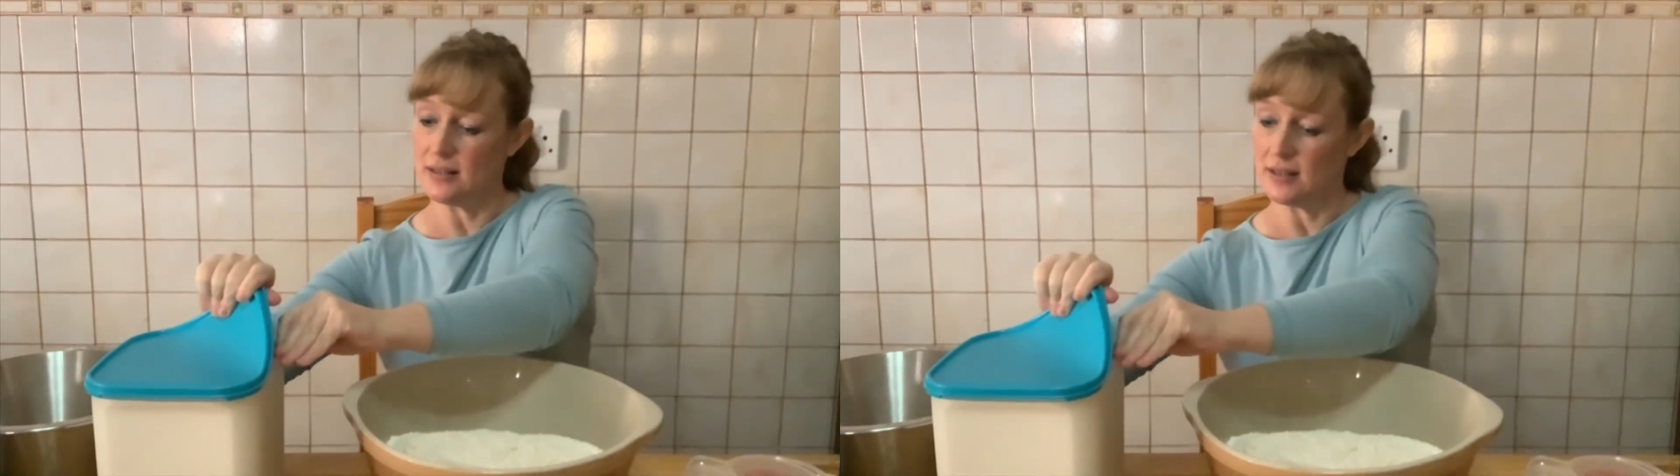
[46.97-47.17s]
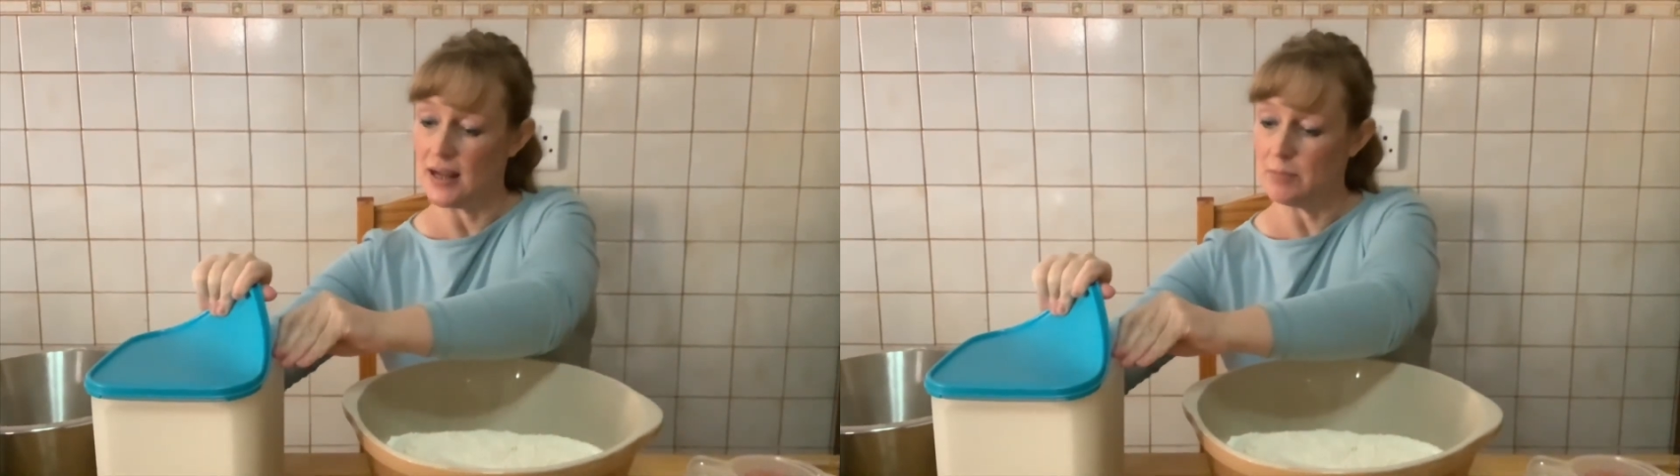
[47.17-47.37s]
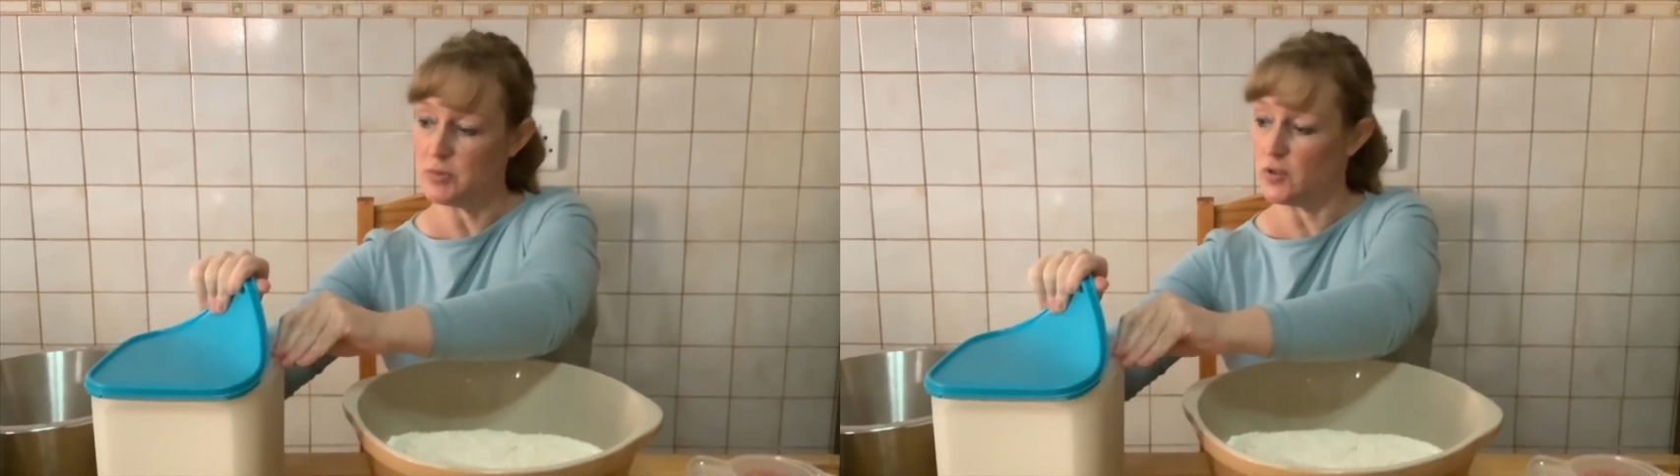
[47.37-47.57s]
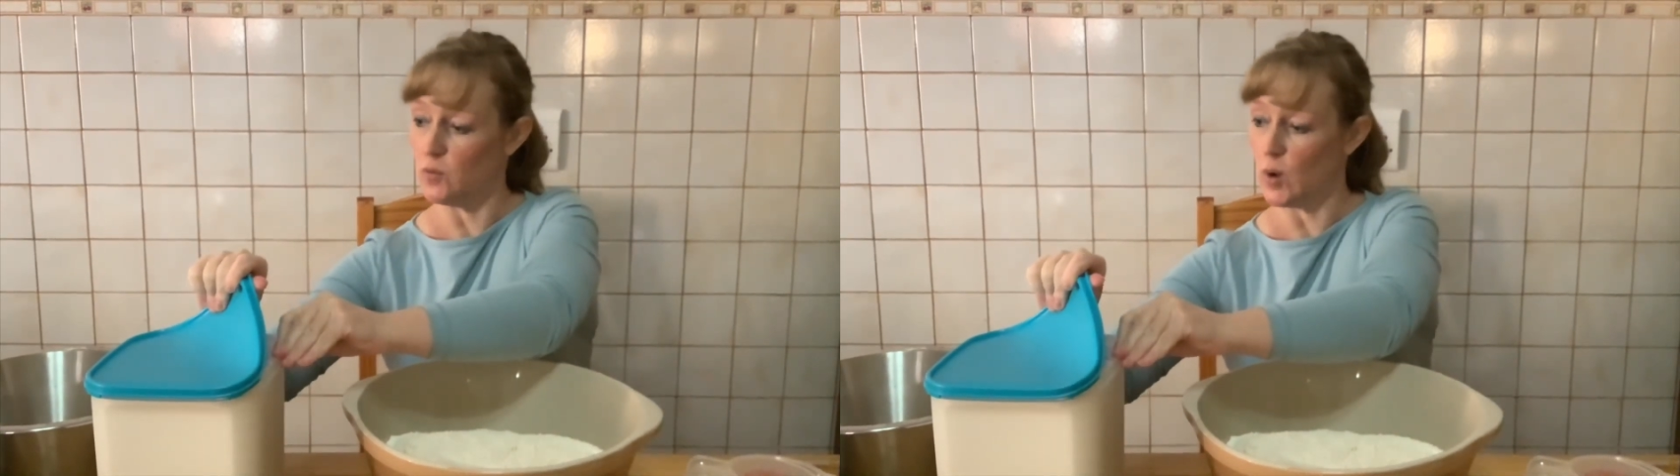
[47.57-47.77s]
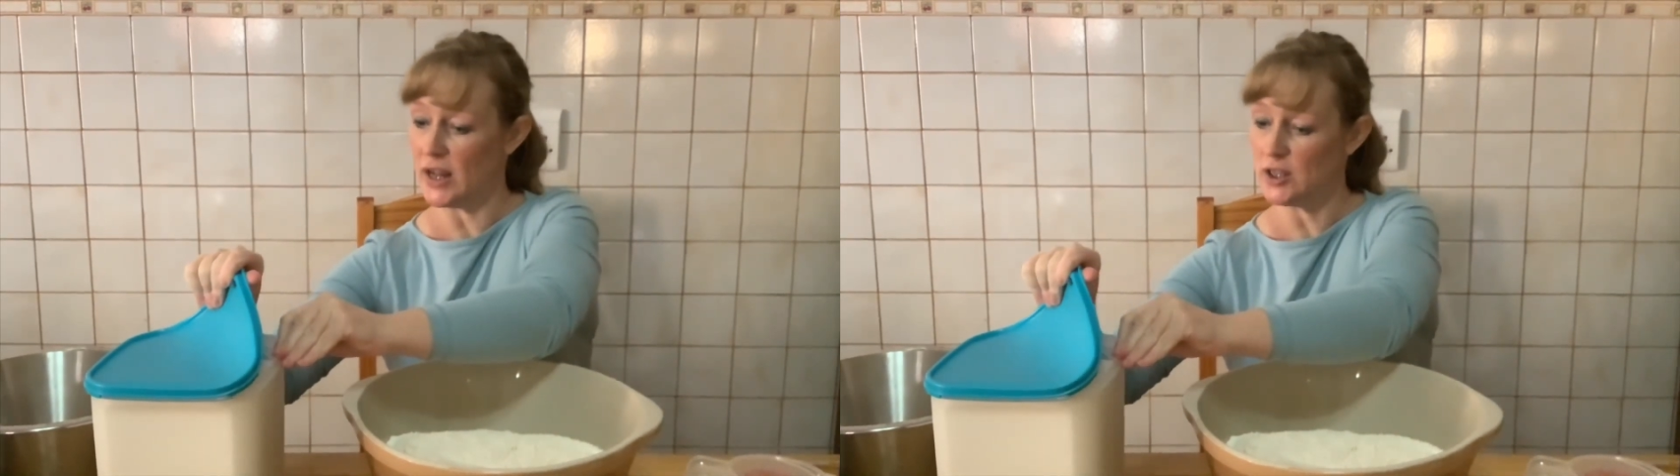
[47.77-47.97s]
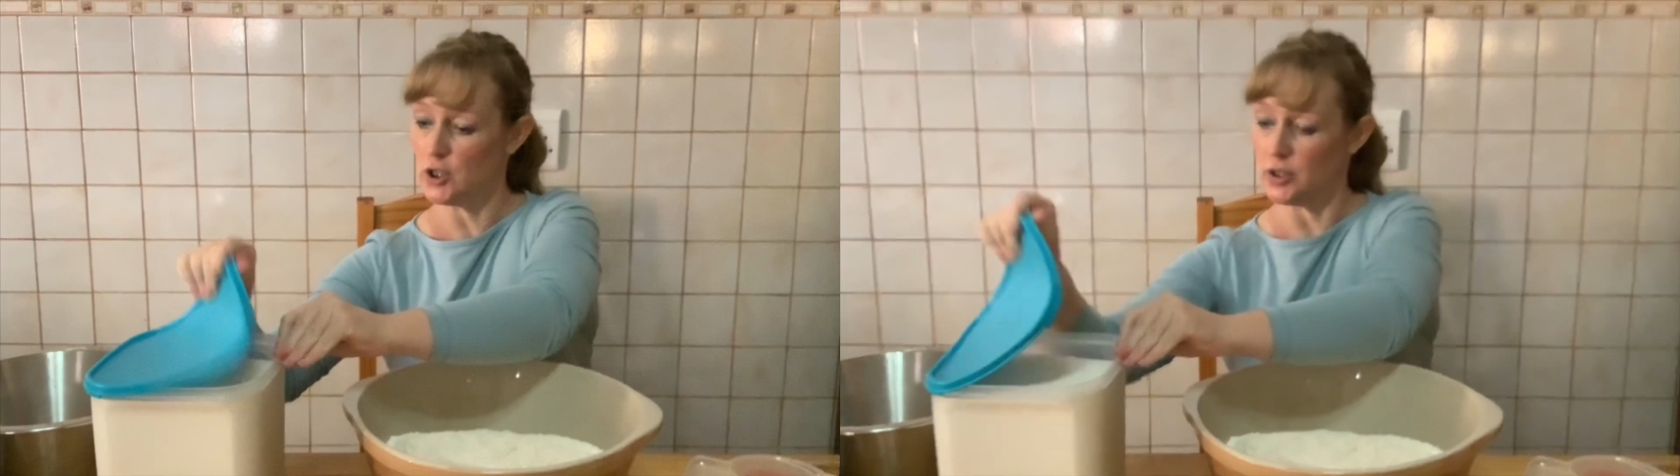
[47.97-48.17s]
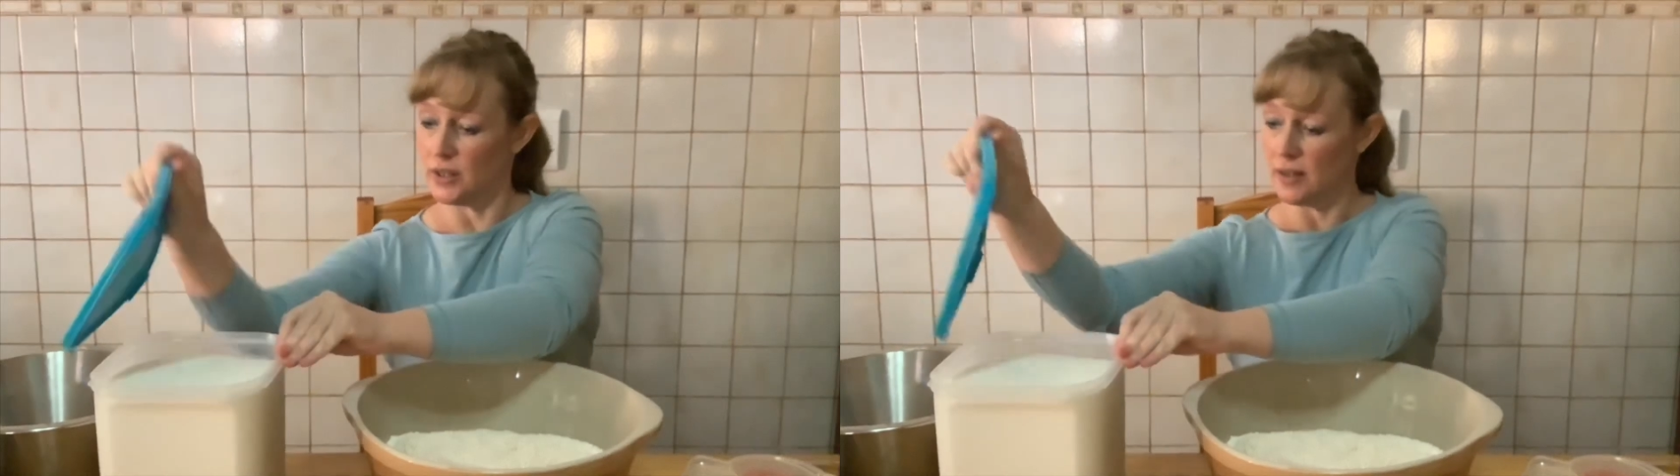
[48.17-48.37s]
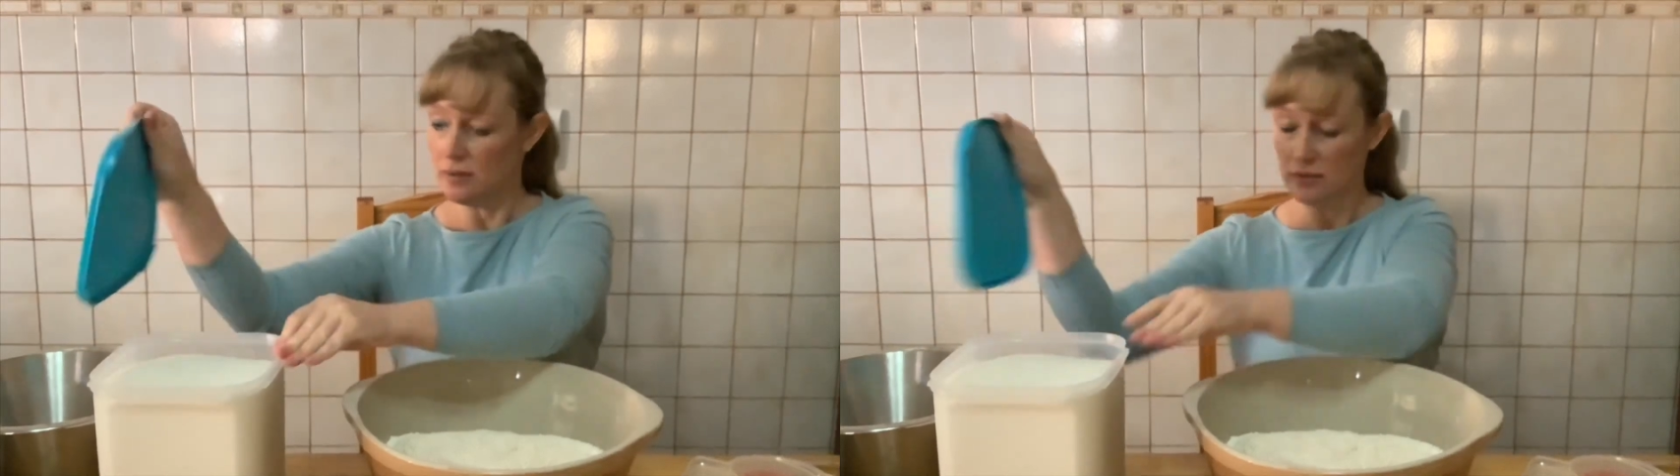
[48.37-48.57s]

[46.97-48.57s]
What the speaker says: cups of white sugar.